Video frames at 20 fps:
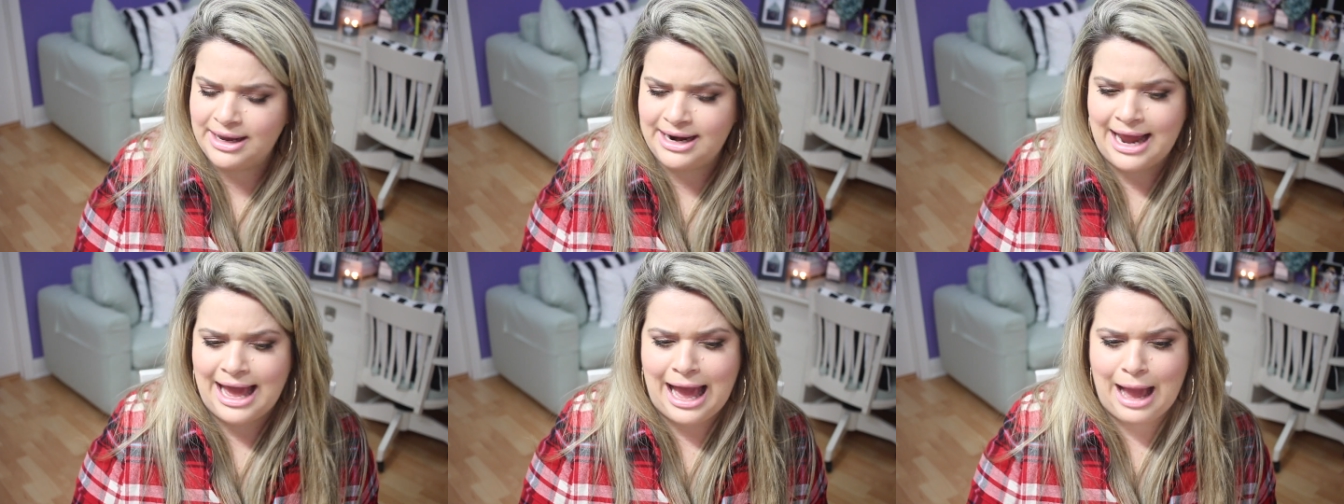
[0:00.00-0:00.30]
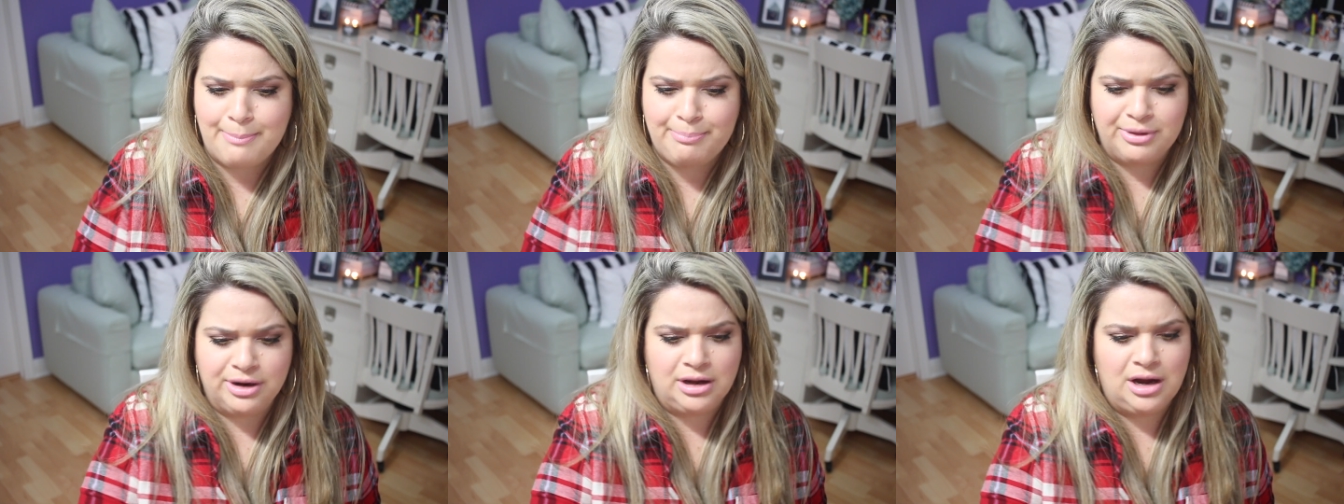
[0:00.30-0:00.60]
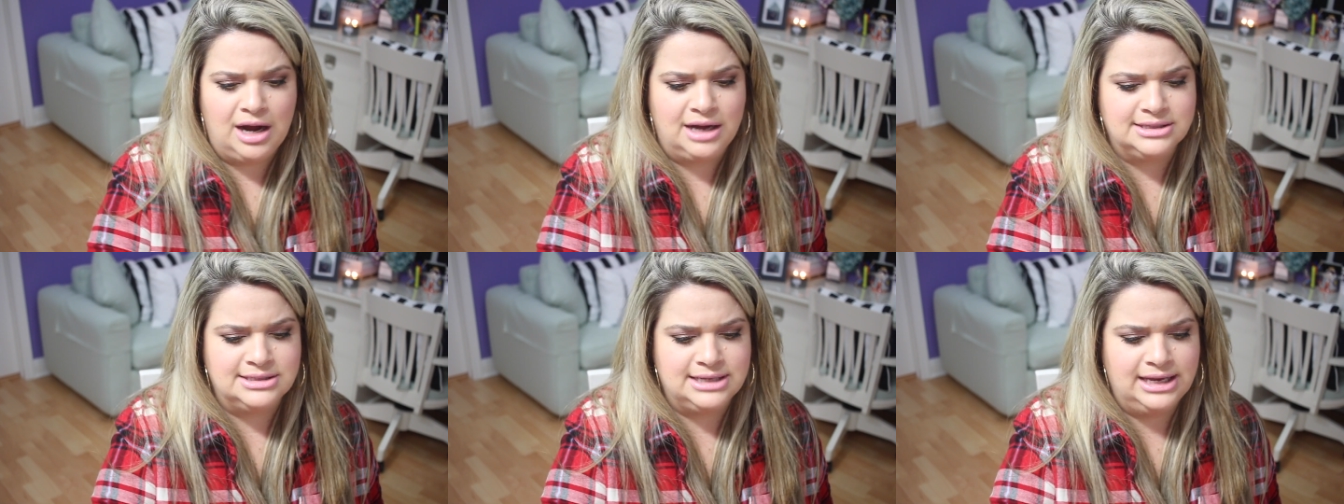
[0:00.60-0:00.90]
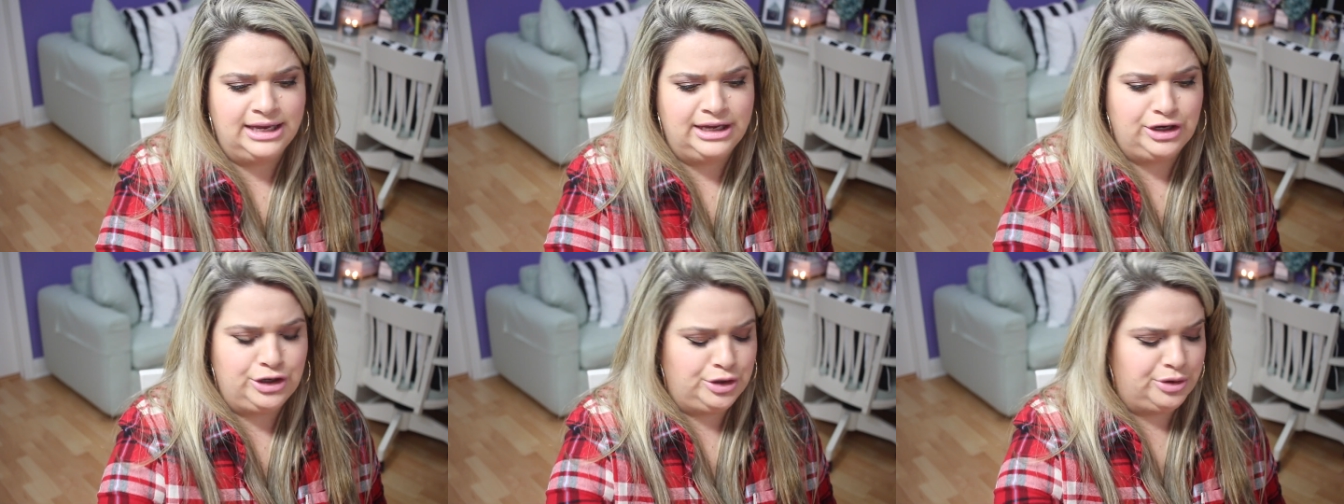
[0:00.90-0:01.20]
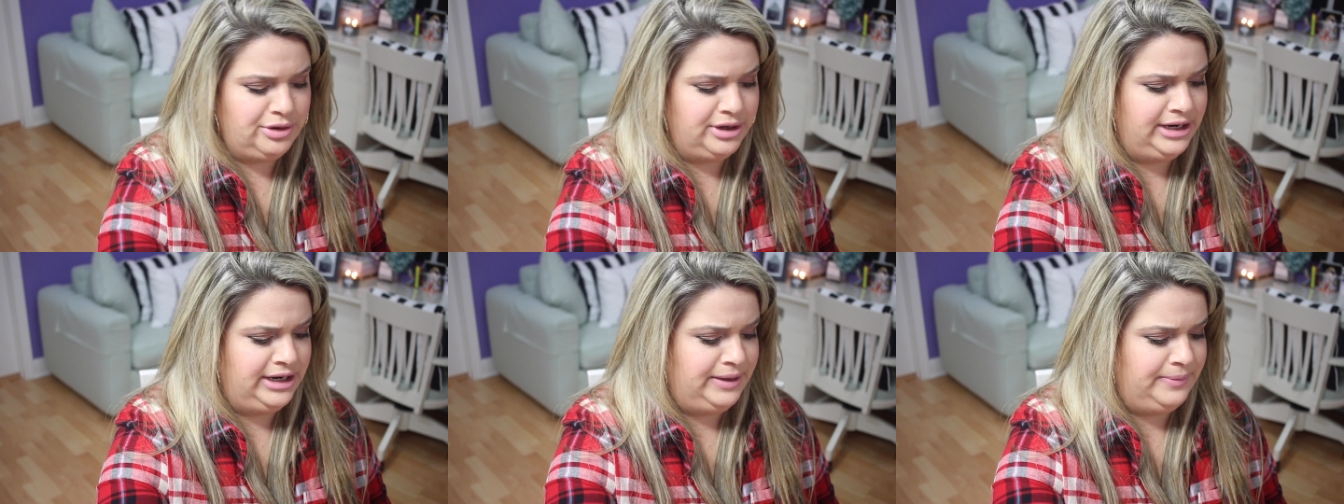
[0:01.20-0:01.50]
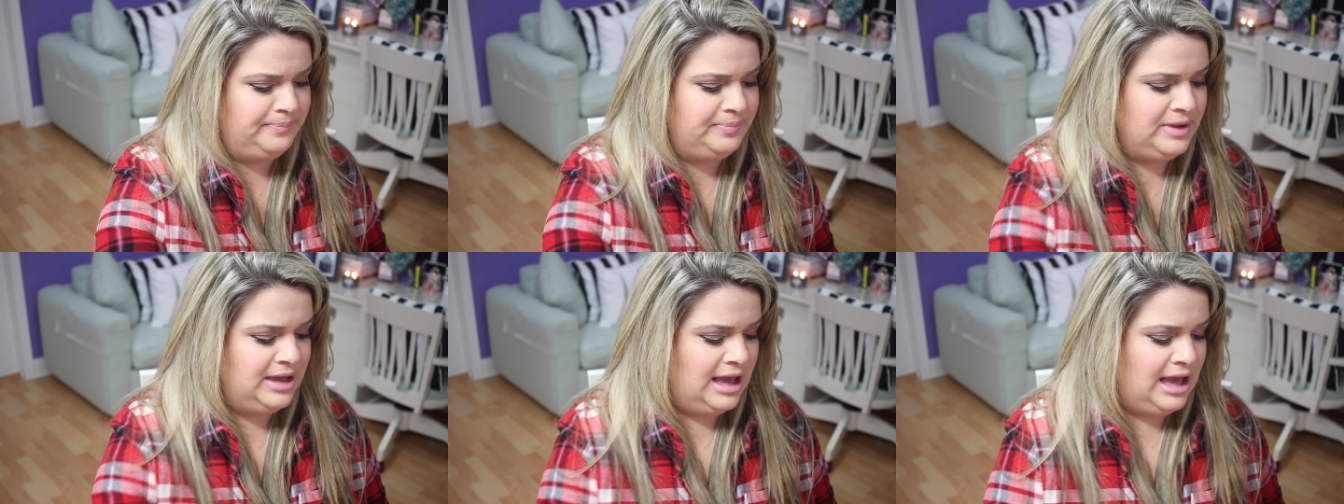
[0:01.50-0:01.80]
and apricots and cream.